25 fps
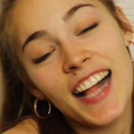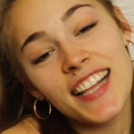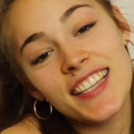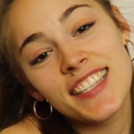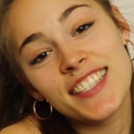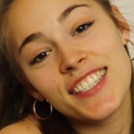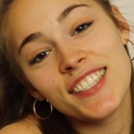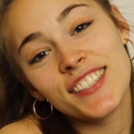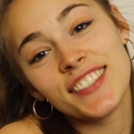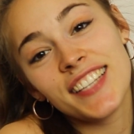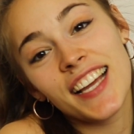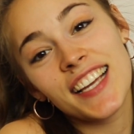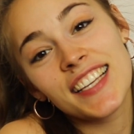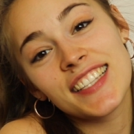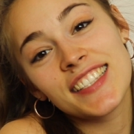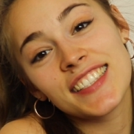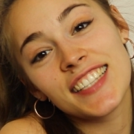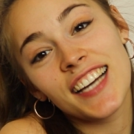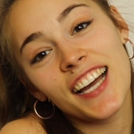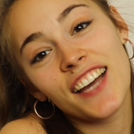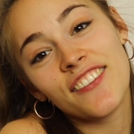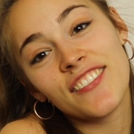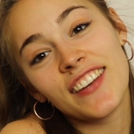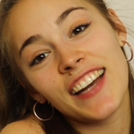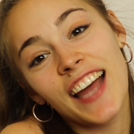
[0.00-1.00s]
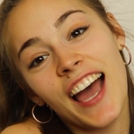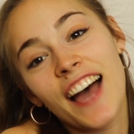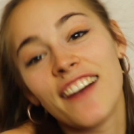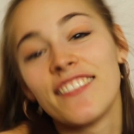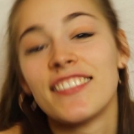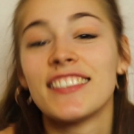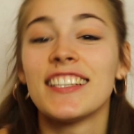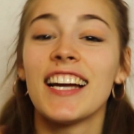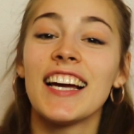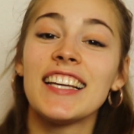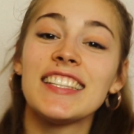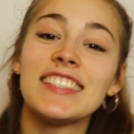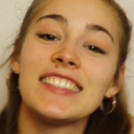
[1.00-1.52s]
I'll see you next time and have a
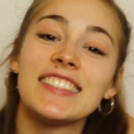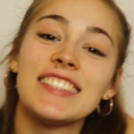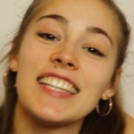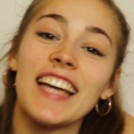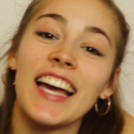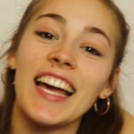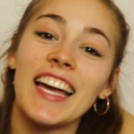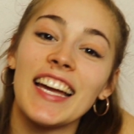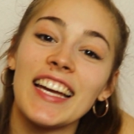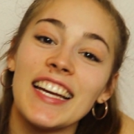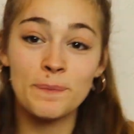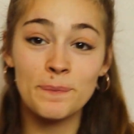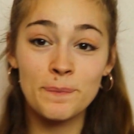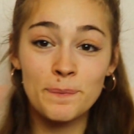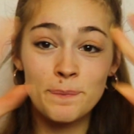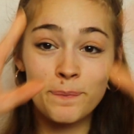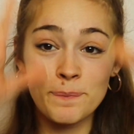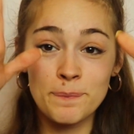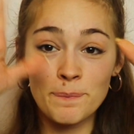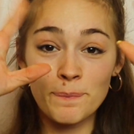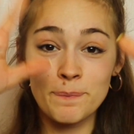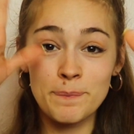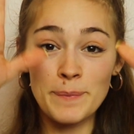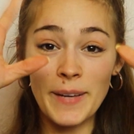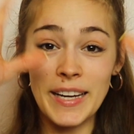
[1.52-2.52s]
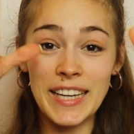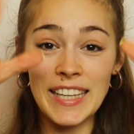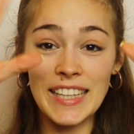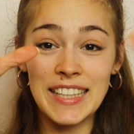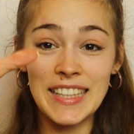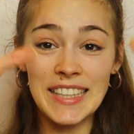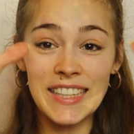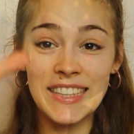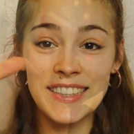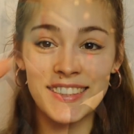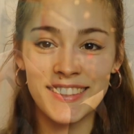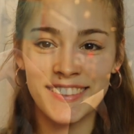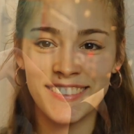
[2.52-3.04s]
nice day.
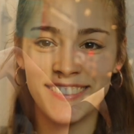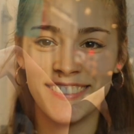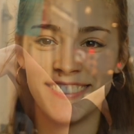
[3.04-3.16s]
Bye!